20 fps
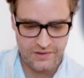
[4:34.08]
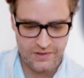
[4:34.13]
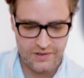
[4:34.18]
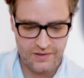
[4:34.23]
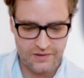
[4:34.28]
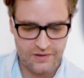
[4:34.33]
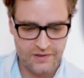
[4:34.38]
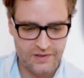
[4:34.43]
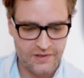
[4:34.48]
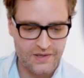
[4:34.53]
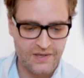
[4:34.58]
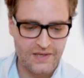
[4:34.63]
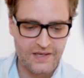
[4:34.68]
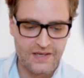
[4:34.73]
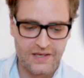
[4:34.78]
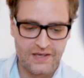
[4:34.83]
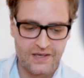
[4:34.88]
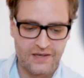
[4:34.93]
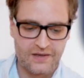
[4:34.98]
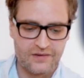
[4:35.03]
Here.
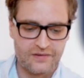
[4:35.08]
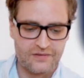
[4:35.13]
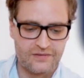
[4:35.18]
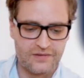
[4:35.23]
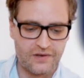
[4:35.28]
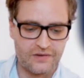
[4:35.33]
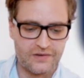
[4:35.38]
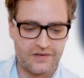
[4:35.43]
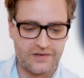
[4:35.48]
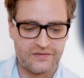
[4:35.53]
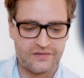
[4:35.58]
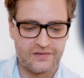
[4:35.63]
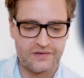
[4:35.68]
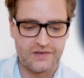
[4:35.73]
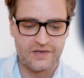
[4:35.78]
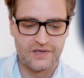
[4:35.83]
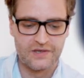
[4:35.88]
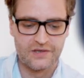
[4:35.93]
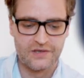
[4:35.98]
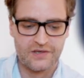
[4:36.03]
So this
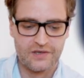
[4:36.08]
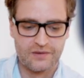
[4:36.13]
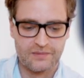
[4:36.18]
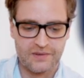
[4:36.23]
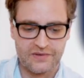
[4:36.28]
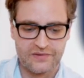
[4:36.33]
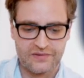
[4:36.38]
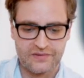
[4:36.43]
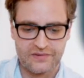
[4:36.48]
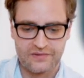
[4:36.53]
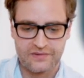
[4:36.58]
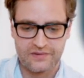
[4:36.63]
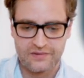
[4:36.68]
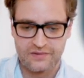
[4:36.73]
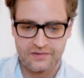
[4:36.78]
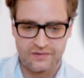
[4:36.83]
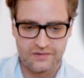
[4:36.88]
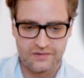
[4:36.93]
Incubus,